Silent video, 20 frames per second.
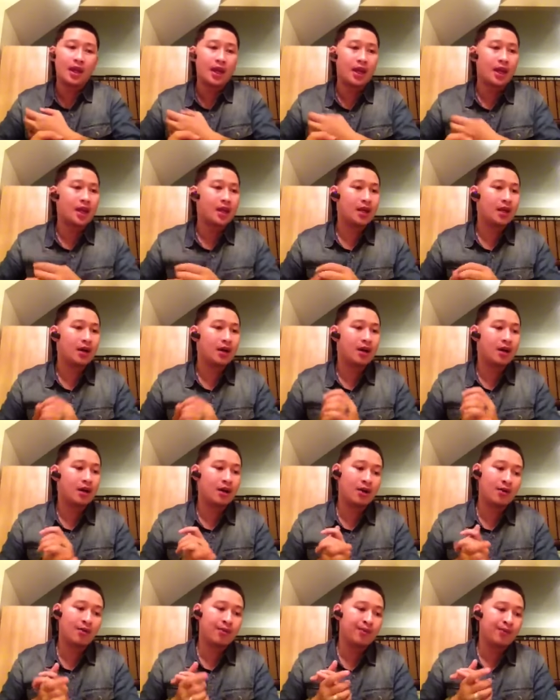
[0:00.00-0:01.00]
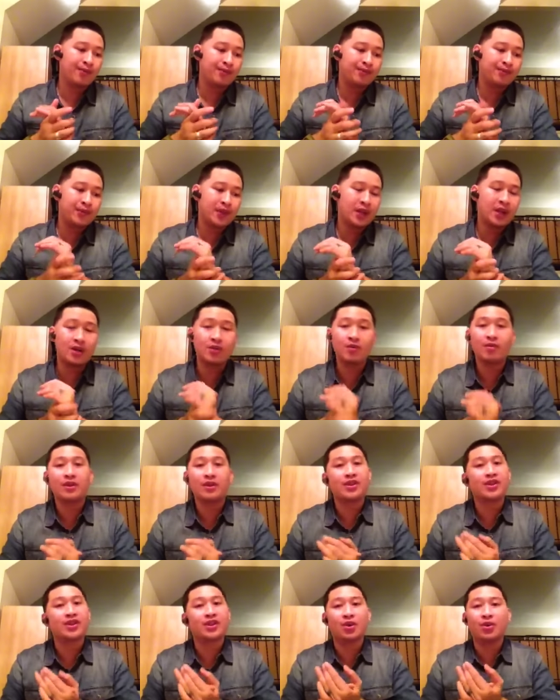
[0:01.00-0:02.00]
and they didn't
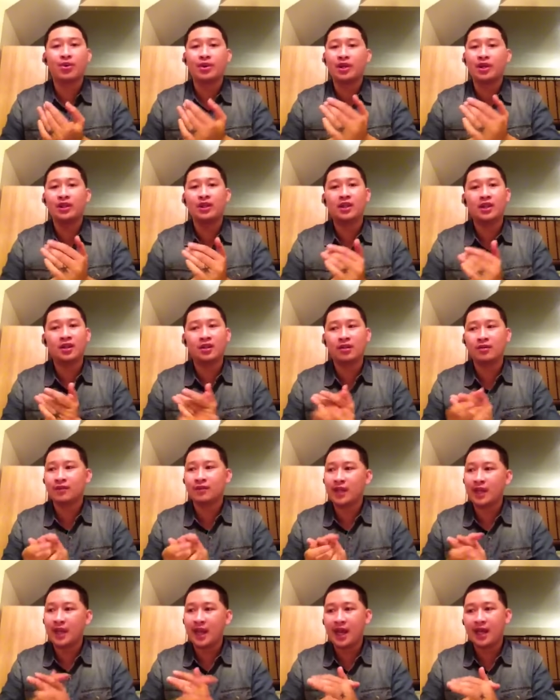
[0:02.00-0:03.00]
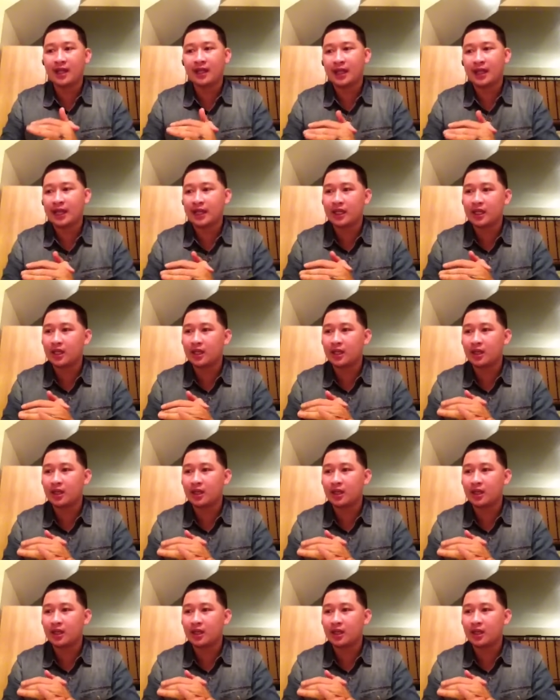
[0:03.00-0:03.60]
really show any love. They had, like,